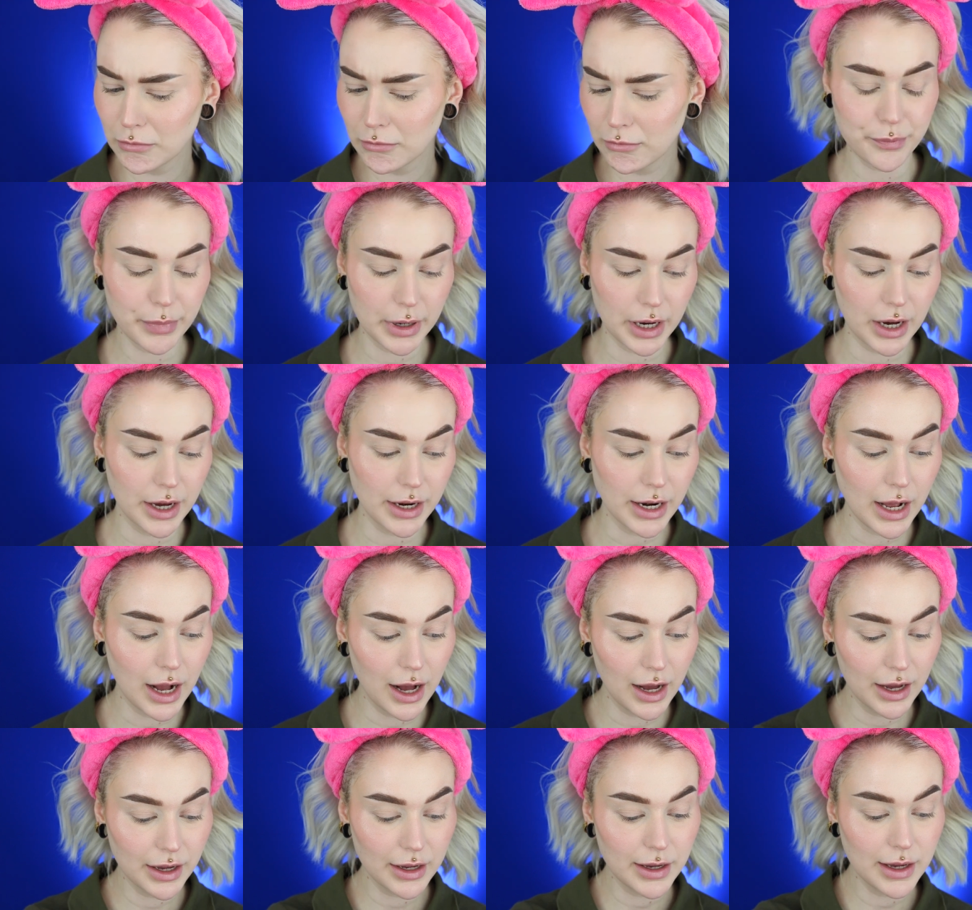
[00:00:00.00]
But
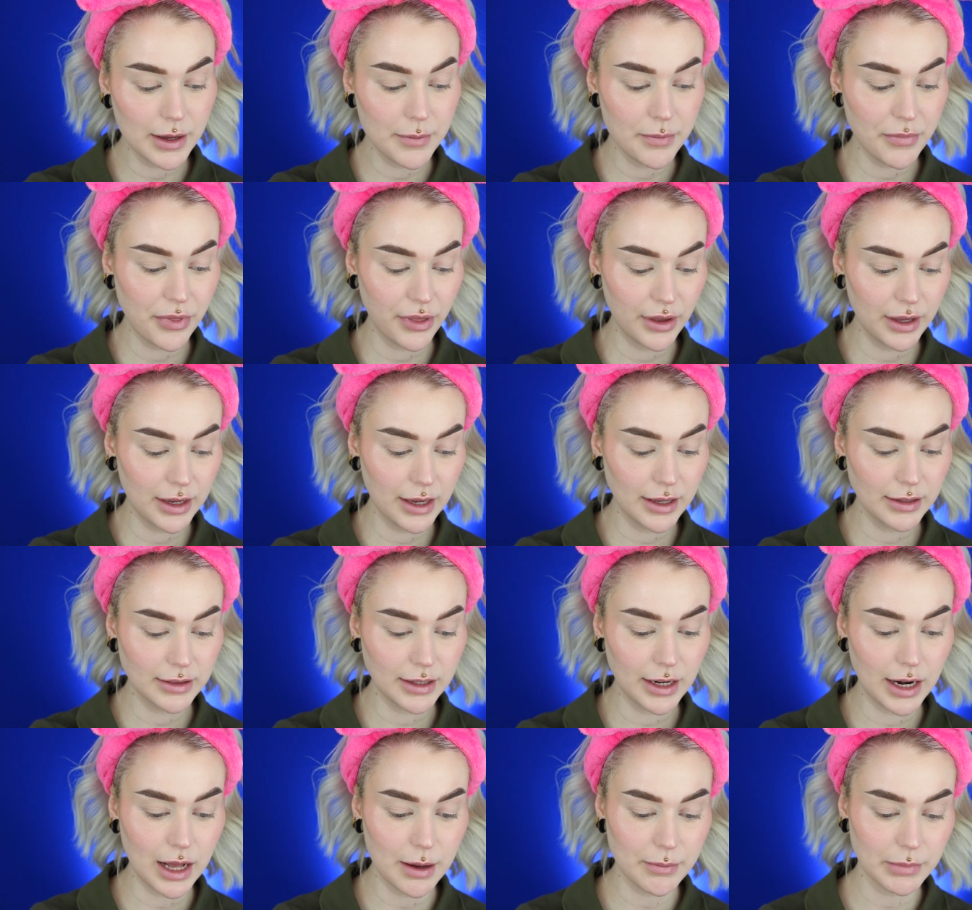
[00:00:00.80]
I am thinking
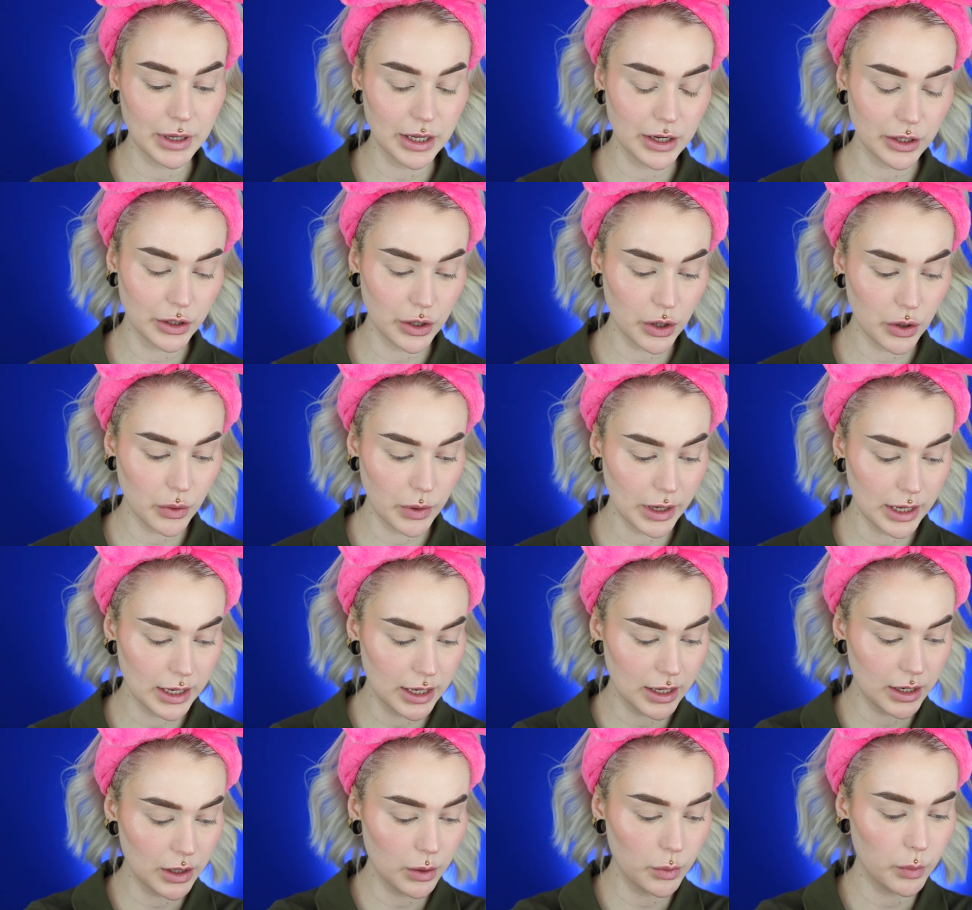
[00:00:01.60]
that I'm gonna go
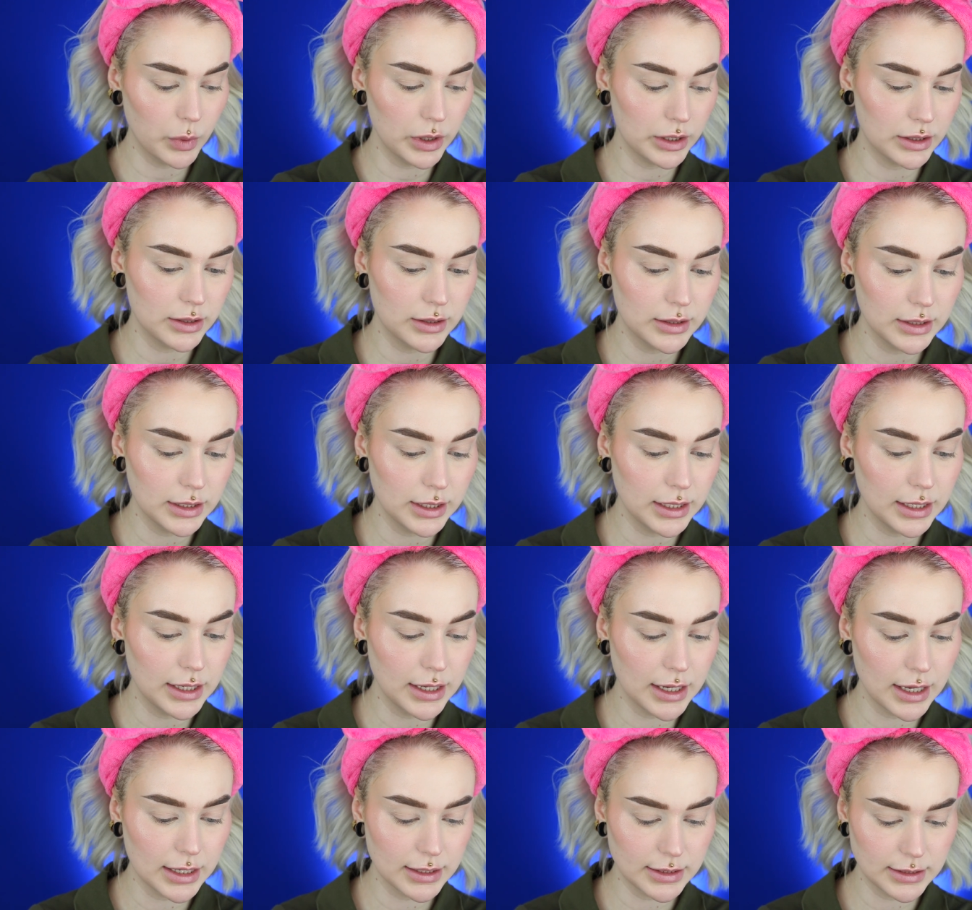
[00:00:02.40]
in with
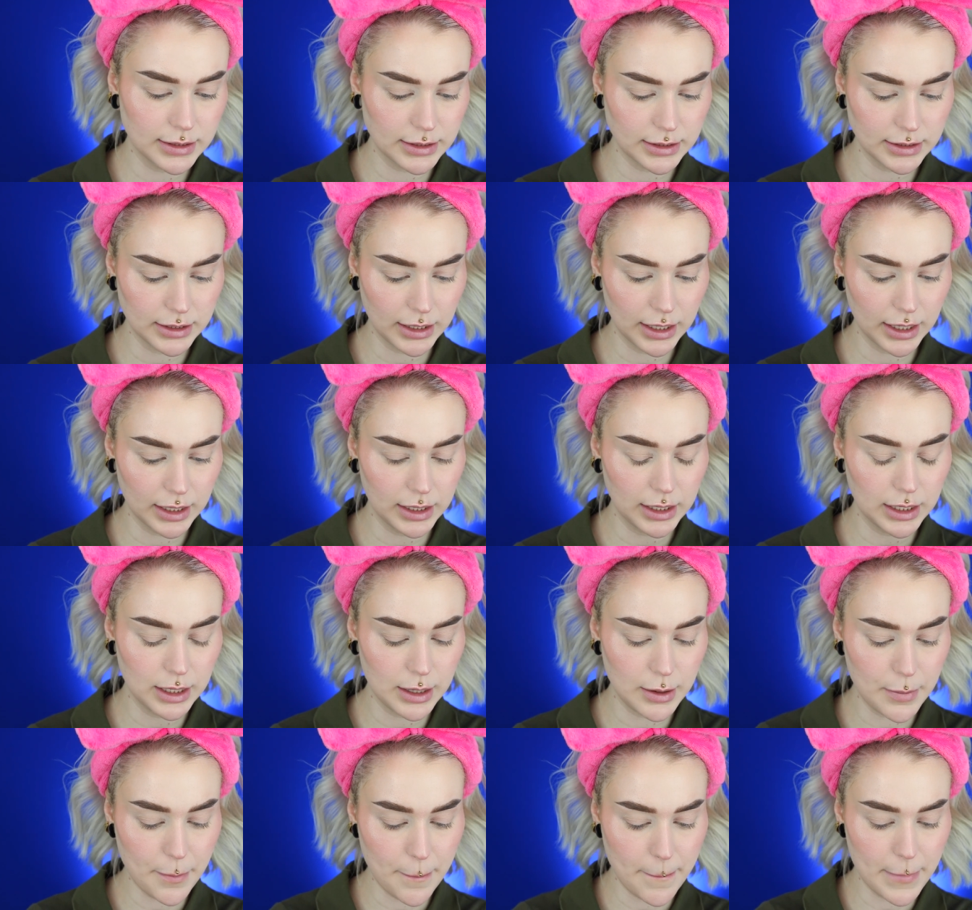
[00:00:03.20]
the
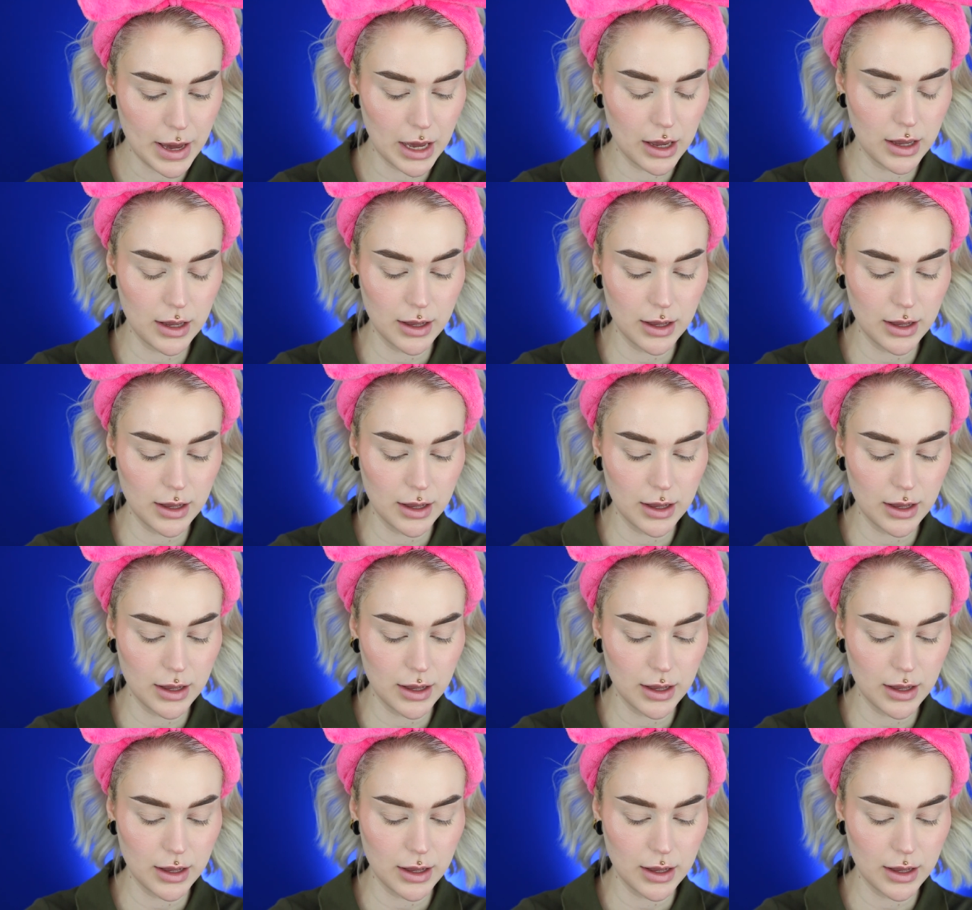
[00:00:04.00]
same